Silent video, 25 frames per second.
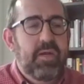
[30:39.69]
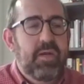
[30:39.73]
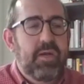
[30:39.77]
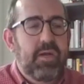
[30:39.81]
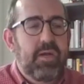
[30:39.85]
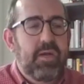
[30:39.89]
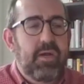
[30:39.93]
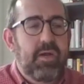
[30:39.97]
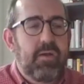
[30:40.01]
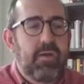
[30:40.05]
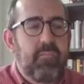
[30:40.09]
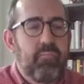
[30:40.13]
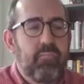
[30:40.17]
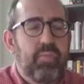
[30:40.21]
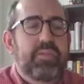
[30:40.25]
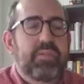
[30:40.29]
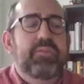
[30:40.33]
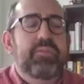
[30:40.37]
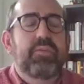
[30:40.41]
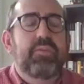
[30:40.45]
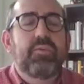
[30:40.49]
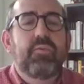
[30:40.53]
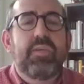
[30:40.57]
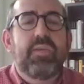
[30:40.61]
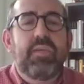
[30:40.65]
Uh,
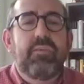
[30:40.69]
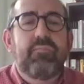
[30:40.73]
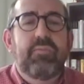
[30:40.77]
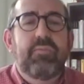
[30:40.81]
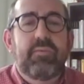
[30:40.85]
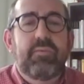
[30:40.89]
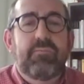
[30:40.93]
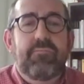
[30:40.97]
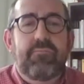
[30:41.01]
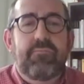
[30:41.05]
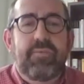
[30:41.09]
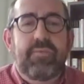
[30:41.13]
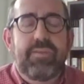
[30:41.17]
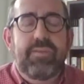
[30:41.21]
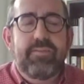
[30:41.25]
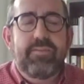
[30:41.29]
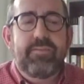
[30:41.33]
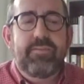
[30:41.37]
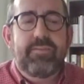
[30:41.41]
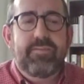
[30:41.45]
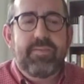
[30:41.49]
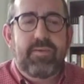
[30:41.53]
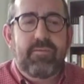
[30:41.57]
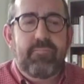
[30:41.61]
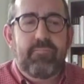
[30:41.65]
but two, even if
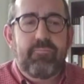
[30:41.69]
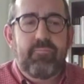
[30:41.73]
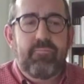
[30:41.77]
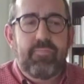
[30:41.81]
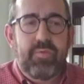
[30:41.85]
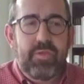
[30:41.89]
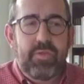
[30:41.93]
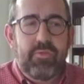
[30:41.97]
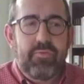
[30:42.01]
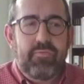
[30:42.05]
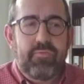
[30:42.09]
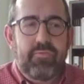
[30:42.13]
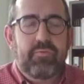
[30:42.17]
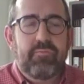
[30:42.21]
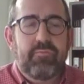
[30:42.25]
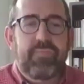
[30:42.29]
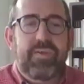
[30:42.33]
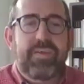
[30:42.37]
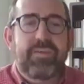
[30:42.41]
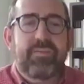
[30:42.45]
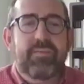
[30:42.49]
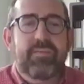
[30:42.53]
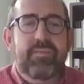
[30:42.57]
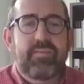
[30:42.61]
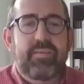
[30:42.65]
in some sort of
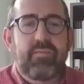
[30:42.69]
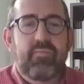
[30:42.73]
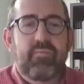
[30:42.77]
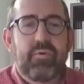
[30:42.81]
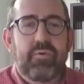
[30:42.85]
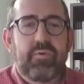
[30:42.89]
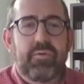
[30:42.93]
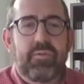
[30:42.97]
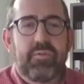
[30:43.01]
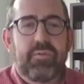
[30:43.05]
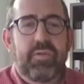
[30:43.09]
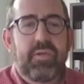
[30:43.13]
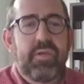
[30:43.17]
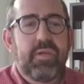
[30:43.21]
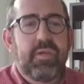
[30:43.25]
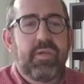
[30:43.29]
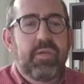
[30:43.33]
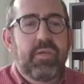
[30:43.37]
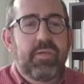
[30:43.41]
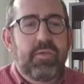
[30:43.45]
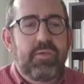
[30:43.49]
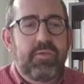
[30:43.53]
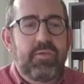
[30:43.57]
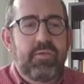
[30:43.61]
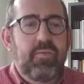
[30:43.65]
fantasy world
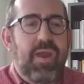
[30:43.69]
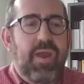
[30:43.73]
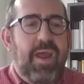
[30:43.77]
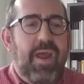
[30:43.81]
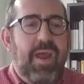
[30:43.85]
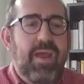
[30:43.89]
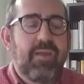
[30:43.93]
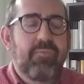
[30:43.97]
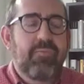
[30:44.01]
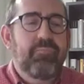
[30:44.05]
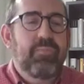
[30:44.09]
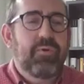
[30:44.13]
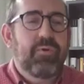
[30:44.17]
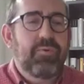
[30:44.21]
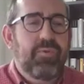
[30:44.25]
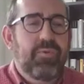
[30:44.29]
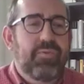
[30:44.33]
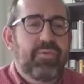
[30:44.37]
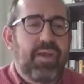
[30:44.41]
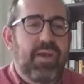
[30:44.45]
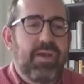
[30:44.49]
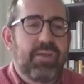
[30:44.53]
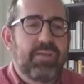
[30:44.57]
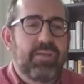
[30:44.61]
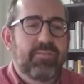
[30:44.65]
you had both
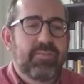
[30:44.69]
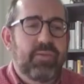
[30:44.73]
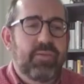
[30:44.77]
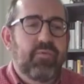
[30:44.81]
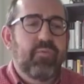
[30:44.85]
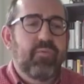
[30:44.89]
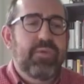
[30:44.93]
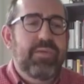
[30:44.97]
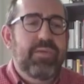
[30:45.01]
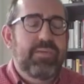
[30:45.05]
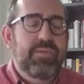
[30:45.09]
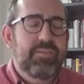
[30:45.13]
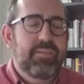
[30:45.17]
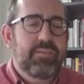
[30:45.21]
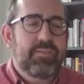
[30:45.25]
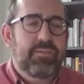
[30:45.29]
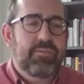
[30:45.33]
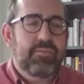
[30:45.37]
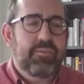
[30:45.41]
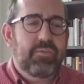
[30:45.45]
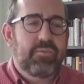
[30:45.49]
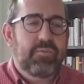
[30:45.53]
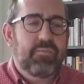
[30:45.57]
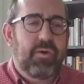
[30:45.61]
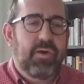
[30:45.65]
sides agree to
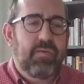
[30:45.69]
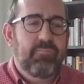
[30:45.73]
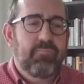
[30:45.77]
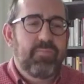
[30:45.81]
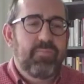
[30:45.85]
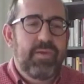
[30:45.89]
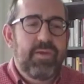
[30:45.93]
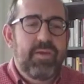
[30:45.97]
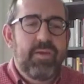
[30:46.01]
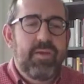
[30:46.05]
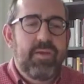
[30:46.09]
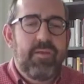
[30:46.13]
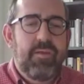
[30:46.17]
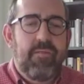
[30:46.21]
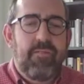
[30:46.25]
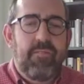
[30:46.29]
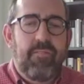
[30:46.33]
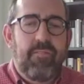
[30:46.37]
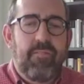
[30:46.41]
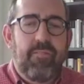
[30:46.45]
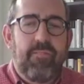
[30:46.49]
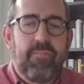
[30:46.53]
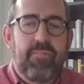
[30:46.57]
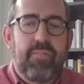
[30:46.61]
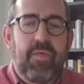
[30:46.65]
such a swap,
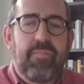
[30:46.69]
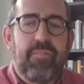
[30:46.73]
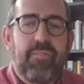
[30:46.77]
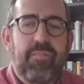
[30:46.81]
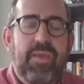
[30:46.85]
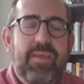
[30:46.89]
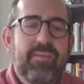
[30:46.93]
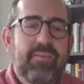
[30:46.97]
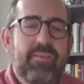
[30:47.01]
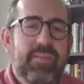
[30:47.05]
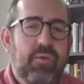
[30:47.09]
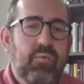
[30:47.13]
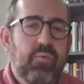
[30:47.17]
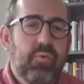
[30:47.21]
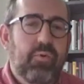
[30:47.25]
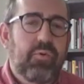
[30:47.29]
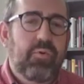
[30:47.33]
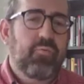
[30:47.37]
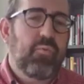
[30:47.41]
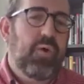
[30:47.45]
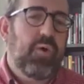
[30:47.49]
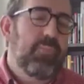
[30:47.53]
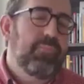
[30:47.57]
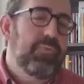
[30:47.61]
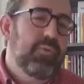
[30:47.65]
the things that were
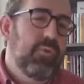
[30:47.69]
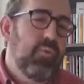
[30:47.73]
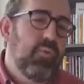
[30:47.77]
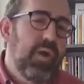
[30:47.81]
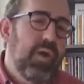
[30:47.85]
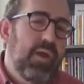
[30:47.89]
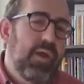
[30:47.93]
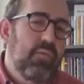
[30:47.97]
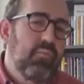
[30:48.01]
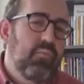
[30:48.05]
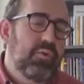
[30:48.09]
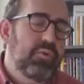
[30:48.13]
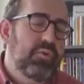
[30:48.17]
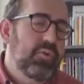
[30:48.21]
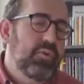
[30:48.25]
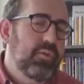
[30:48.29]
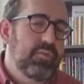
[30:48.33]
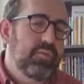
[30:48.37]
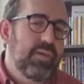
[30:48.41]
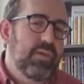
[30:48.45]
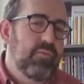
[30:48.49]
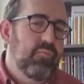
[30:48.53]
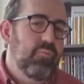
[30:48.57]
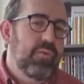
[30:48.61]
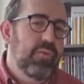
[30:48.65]
swapped away would
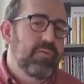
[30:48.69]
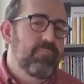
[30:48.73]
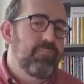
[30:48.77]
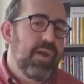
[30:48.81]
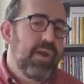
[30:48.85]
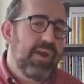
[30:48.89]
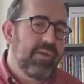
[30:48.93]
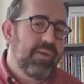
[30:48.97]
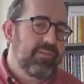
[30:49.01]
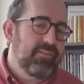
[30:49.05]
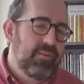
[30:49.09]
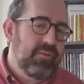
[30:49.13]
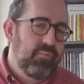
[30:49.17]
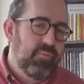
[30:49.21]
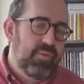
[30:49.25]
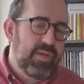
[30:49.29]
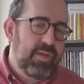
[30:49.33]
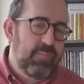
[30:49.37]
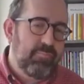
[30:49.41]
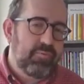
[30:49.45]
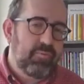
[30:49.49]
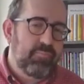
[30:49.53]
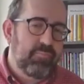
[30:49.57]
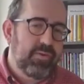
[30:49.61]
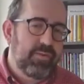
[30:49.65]
just get repassed and
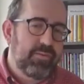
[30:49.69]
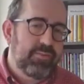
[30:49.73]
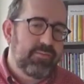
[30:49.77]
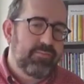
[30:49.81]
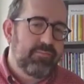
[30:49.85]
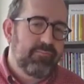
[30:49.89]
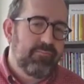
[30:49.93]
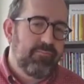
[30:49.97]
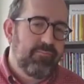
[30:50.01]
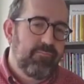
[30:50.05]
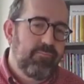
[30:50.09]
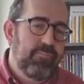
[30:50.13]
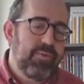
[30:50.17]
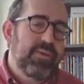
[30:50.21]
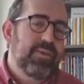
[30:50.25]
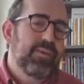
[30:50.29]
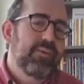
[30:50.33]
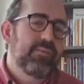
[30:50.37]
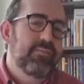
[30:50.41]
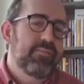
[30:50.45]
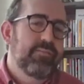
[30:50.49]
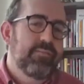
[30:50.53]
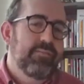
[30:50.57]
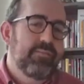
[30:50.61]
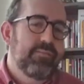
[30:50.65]
re-implemented
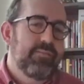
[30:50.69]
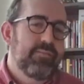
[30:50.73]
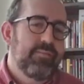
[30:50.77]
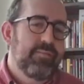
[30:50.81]
because